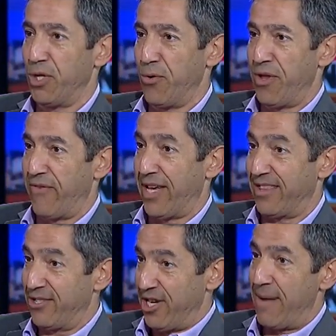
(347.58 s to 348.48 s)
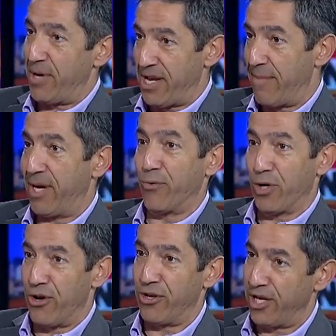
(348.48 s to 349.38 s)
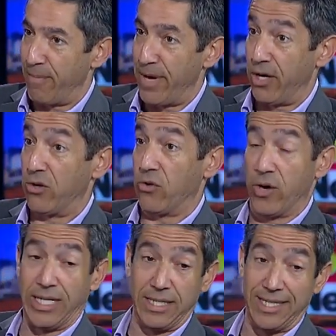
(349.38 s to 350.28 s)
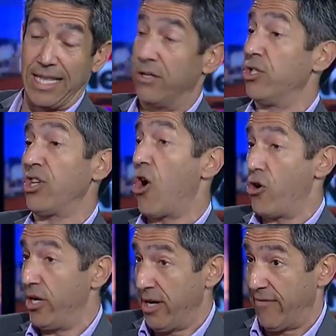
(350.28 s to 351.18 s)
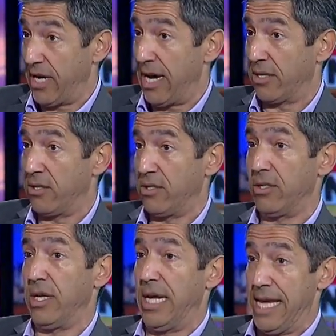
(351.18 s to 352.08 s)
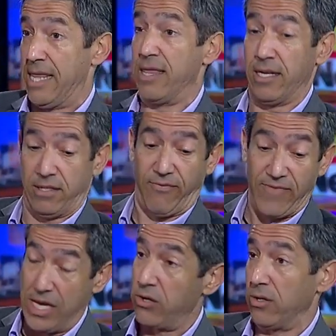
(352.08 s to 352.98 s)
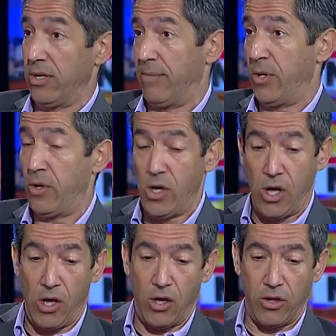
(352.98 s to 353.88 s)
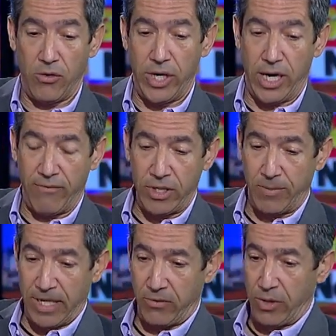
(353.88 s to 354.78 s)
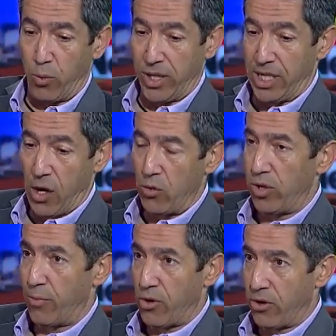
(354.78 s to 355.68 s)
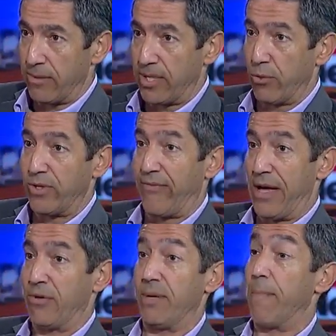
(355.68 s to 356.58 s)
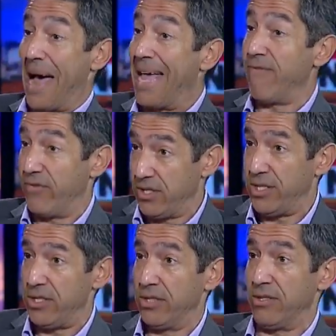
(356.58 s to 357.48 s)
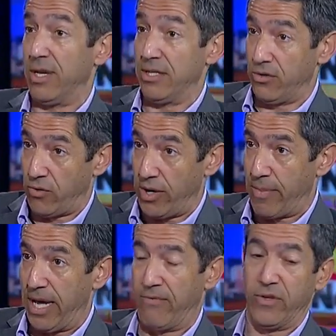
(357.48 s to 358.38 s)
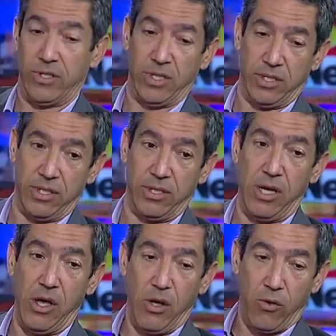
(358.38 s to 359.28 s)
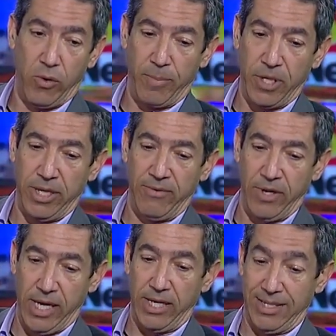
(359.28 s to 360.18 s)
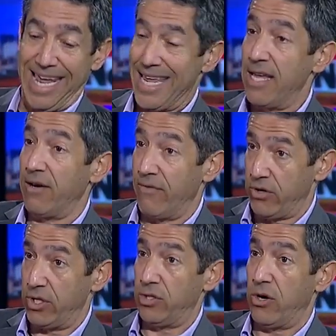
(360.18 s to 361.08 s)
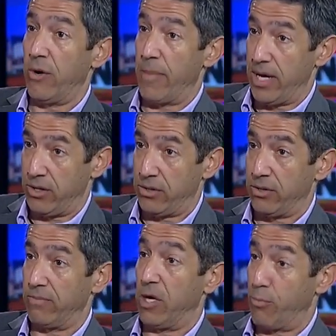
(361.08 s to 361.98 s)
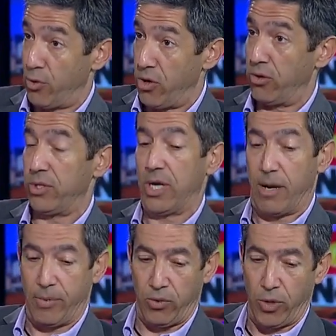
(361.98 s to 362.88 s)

between the fact there's an epidemic, we're calling it a medical crisis, and there just aren't enough doctors in this field. I mean, the Recovery Spot's really one of the only programs that was founded by physicians and is run by physicians. We believe in taking a very strong medical approach coupled